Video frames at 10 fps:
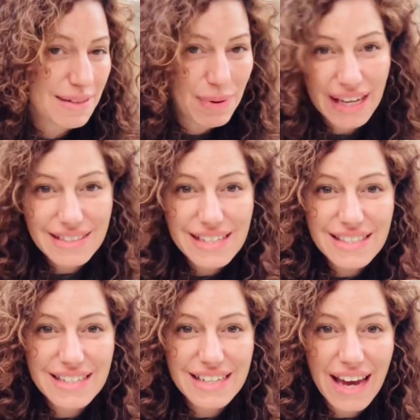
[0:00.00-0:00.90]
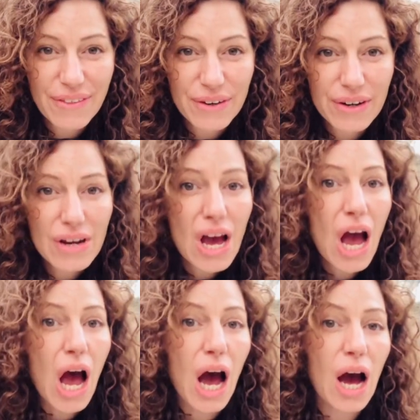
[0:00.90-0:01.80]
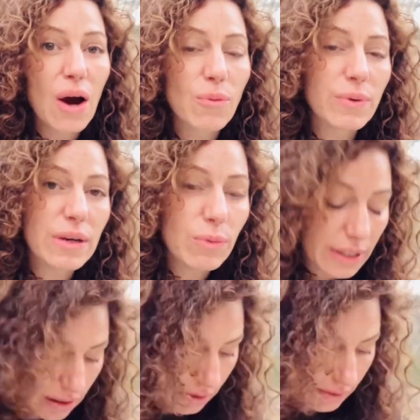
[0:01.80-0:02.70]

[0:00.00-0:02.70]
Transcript: pansies together. We will,